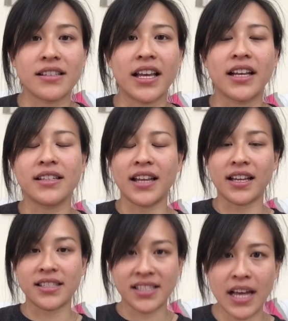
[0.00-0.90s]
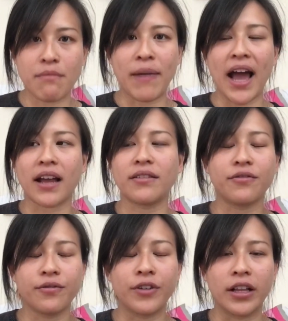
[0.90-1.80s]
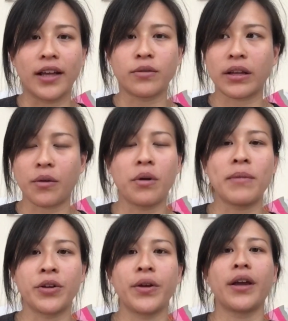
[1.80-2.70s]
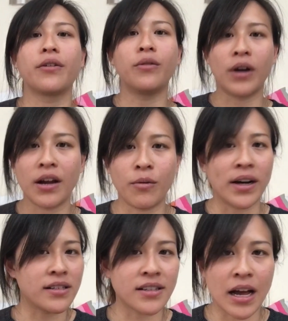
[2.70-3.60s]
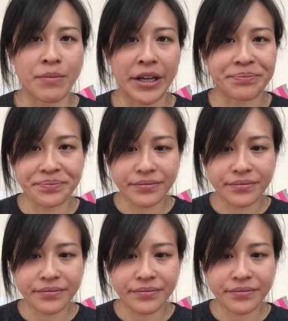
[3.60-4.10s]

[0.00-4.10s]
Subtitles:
They can take a step back and realize, wait, what am I doing? Why is this happening?